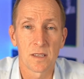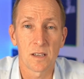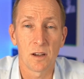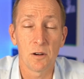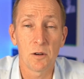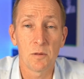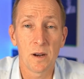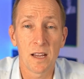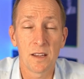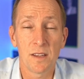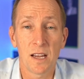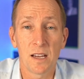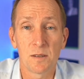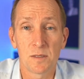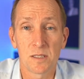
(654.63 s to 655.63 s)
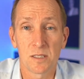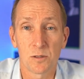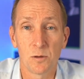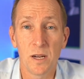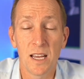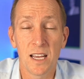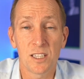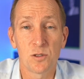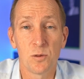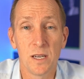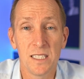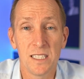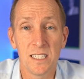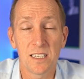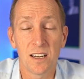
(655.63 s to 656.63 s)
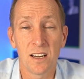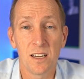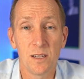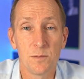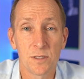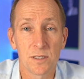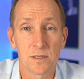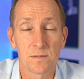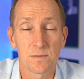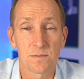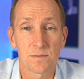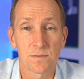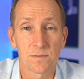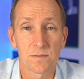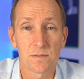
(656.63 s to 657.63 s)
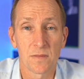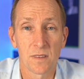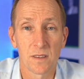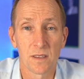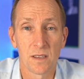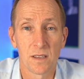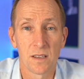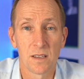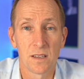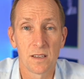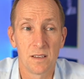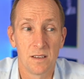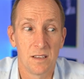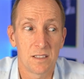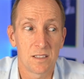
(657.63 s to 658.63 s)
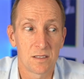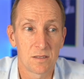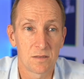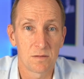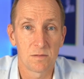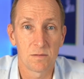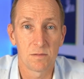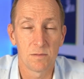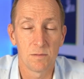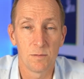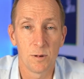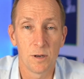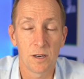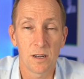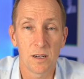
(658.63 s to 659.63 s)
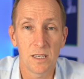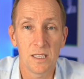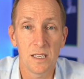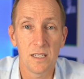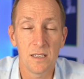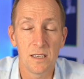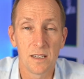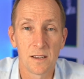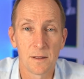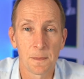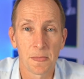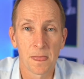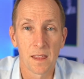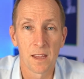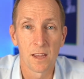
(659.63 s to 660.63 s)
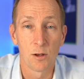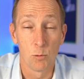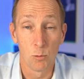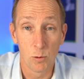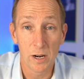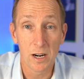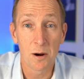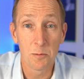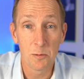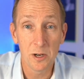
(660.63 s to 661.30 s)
Going around that square 20 times. That's what I did when I'm